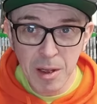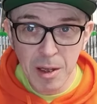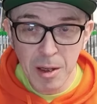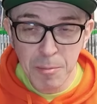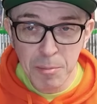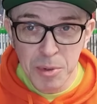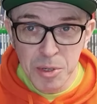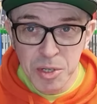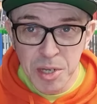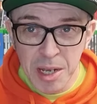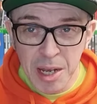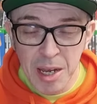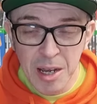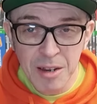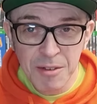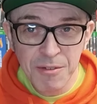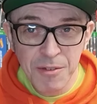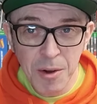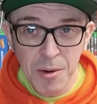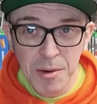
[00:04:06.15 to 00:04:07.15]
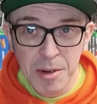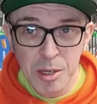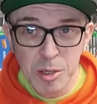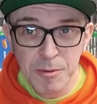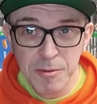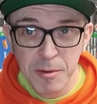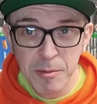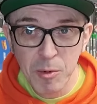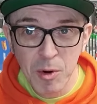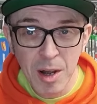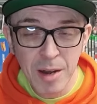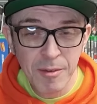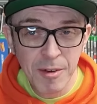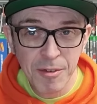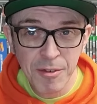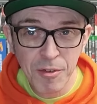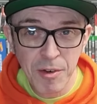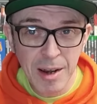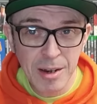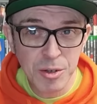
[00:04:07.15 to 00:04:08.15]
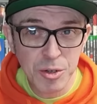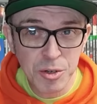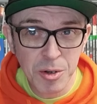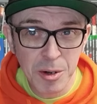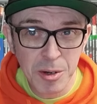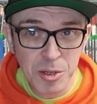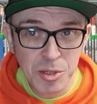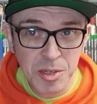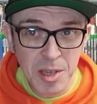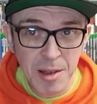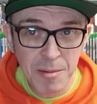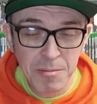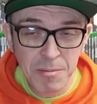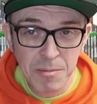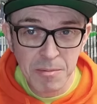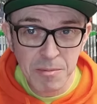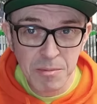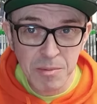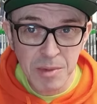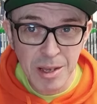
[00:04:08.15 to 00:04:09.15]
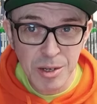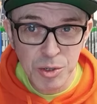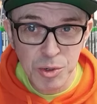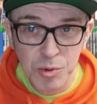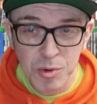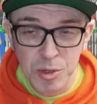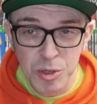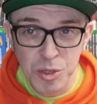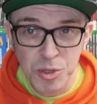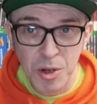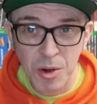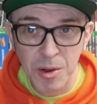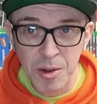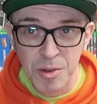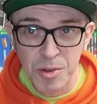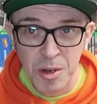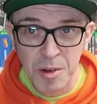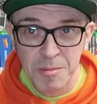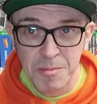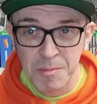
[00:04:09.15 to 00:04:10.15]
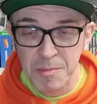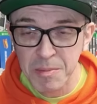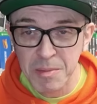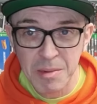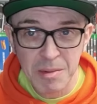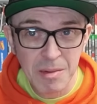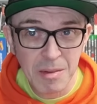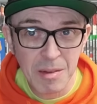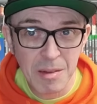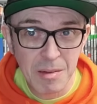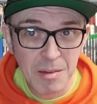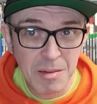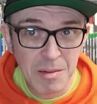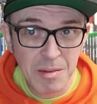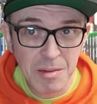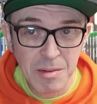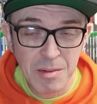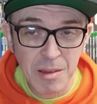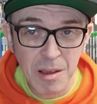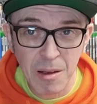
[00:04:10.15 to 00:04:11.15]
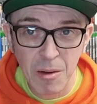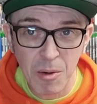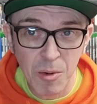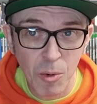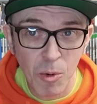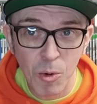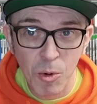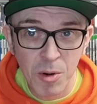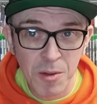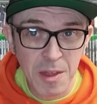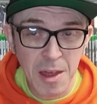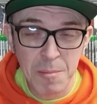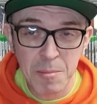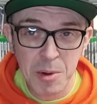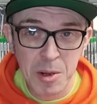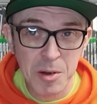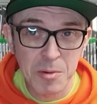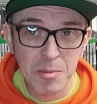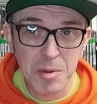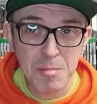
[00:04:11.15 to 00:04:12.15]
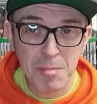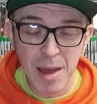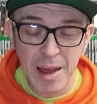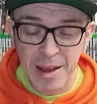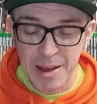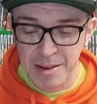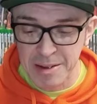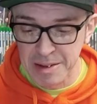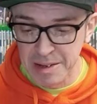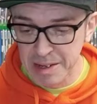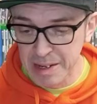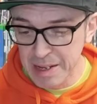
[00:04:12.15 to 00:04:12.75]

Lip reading: a particular fondness for whatever franchise that they're sort of styled on, all of them can be mega.